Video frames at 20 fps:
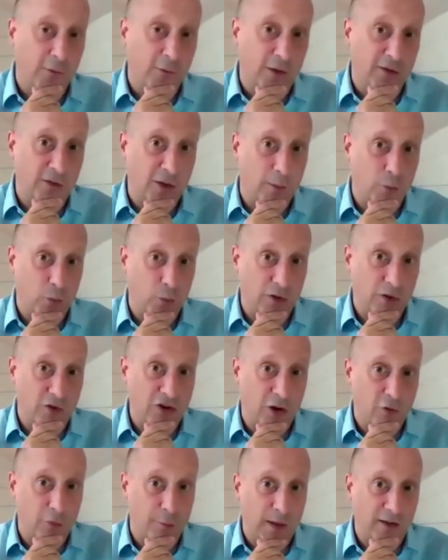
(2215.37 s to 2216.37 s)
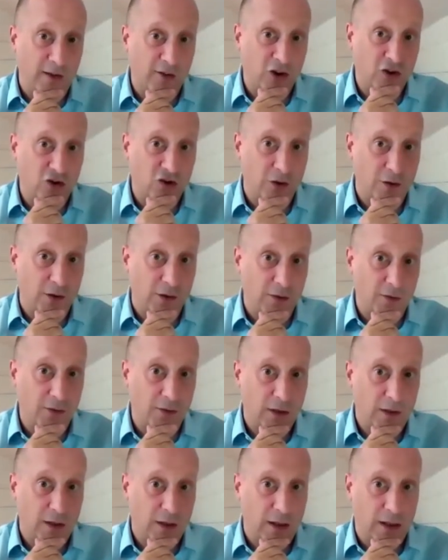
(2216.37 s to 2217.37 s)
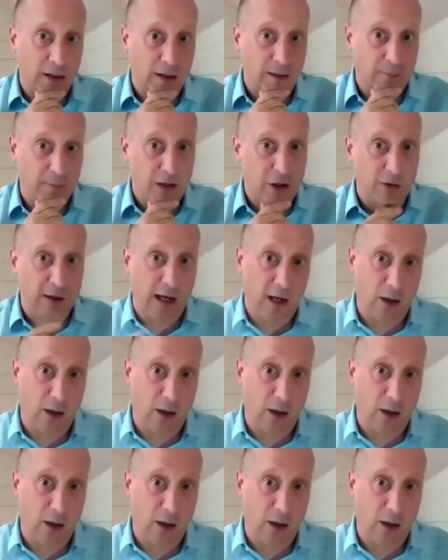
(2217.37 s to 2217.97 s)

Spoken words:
for example, with general practitioners in the UK.